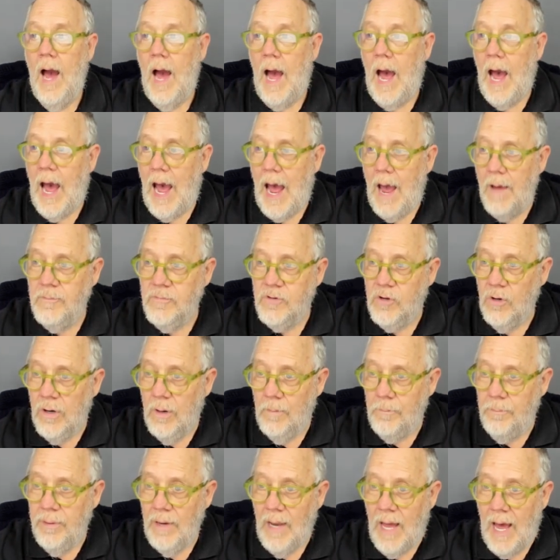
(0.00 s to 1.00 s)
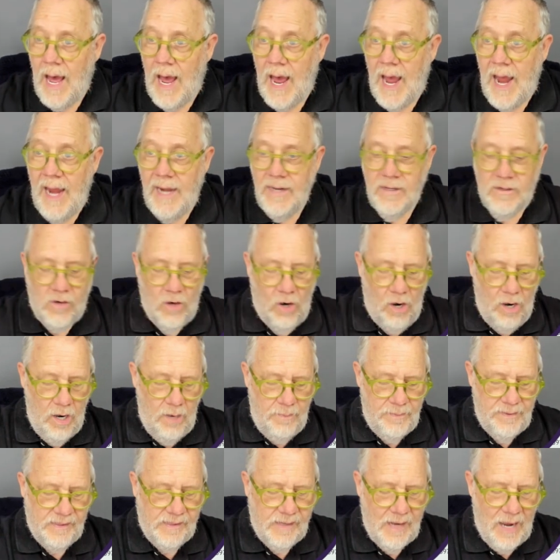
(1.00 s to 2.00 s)
I'm going to blind
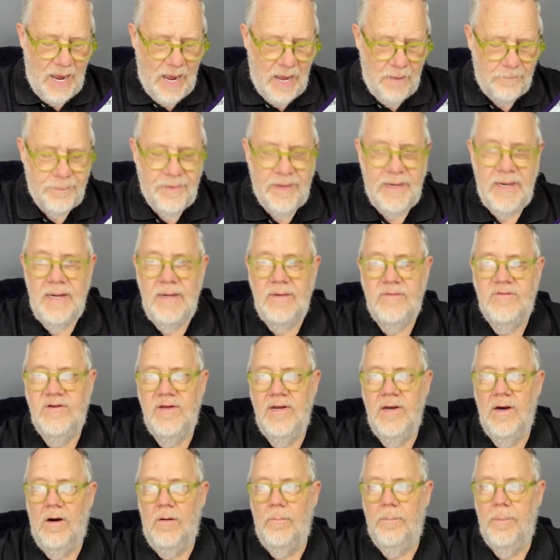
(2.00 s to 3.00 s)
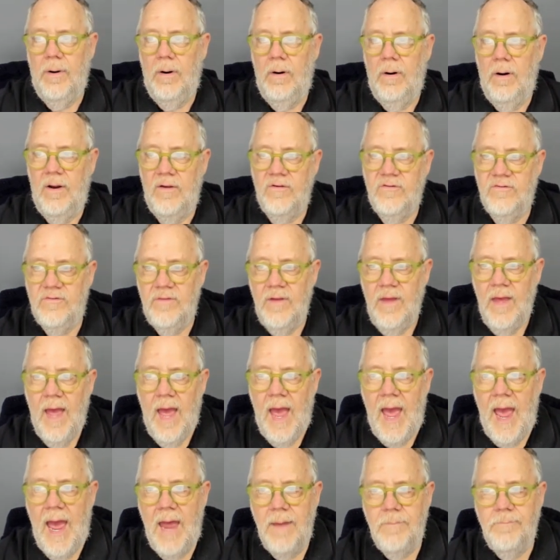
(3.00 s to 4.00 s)
carbon copy TL Burriss
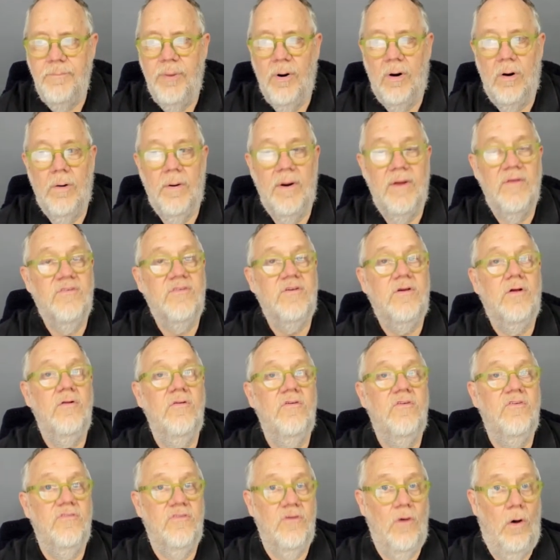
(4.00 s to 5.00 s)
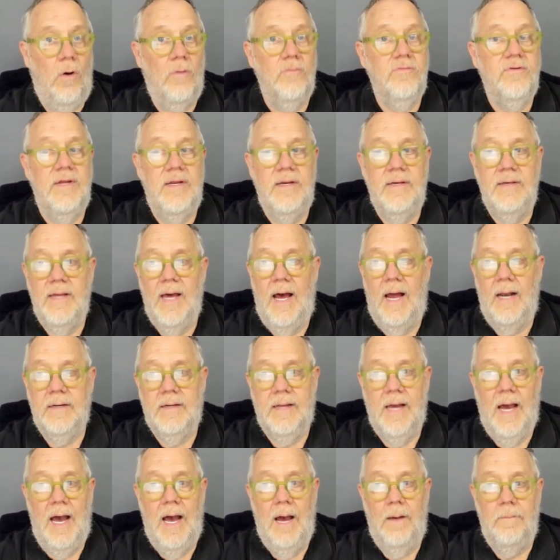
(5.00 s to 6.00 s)
at
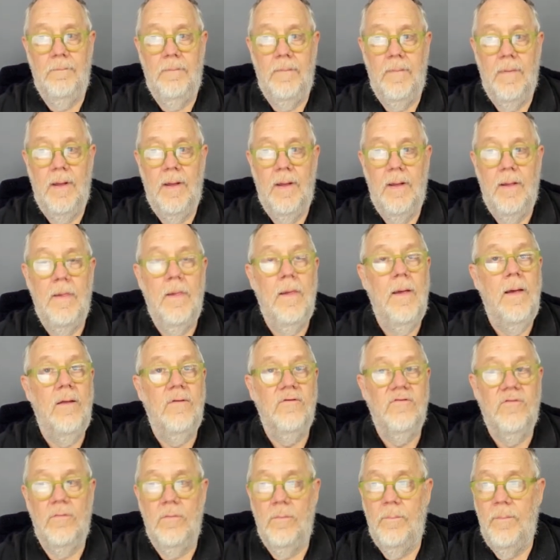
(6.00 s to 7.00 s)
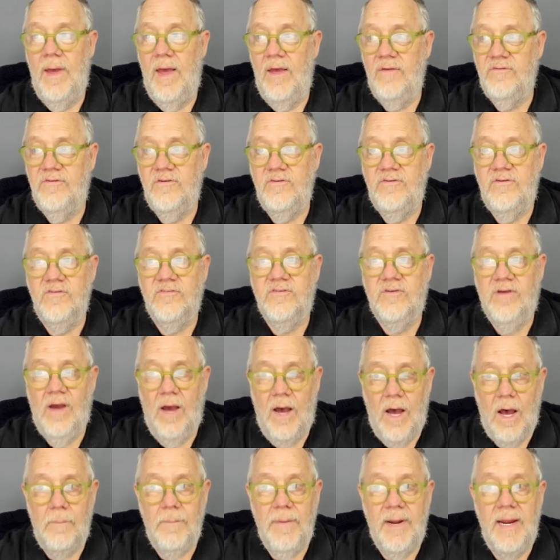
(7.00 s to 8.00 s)
burrissconsulting.com. So the message is
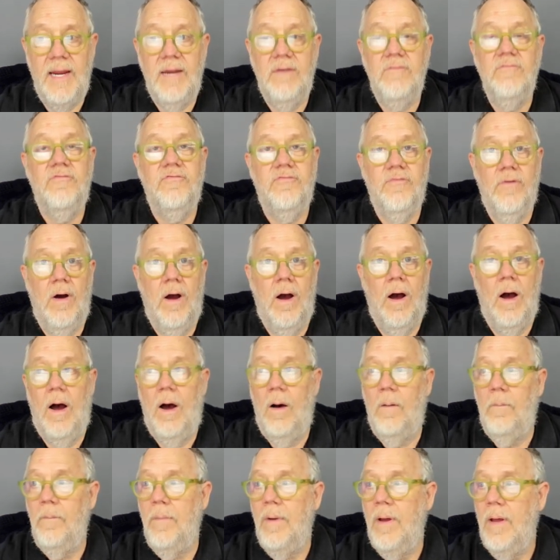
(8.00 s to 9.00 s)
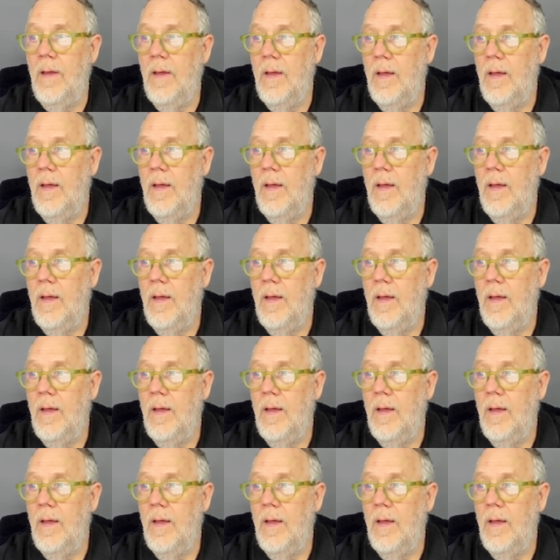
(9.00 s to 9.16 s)
coming from